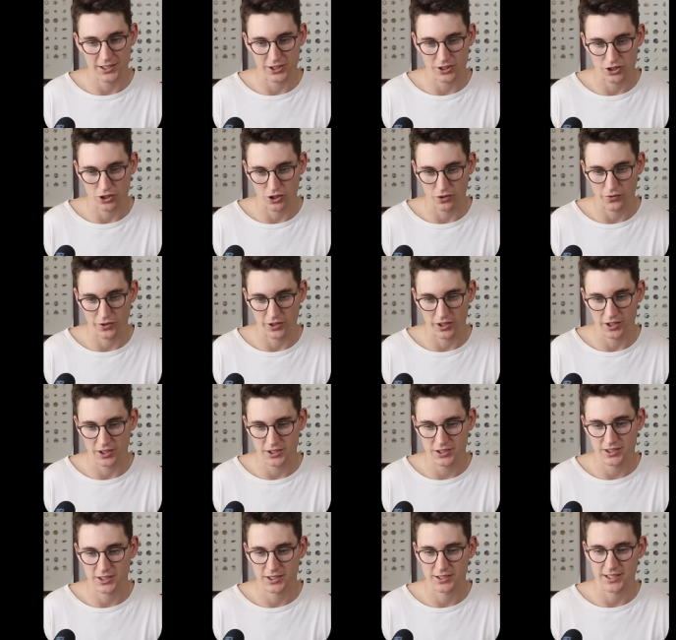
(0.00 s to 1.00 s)
the
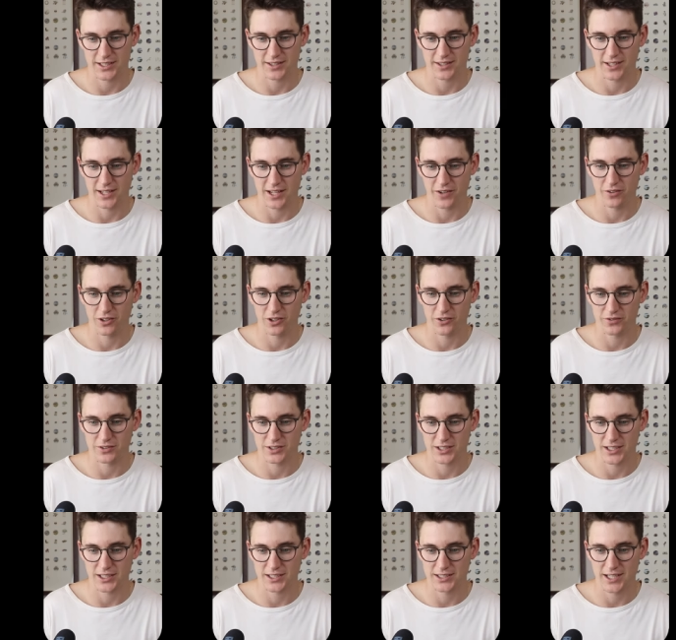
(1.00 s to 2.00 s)
esophagus, it's at the level of
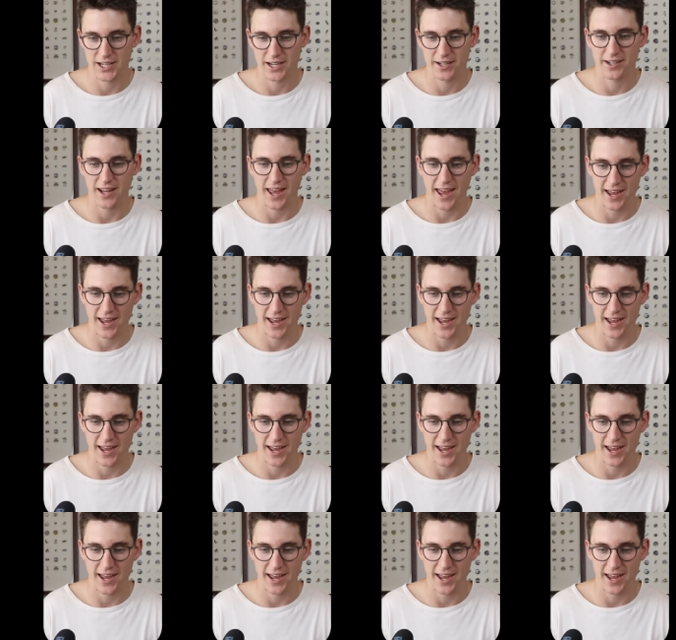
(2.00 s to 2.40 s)
T10,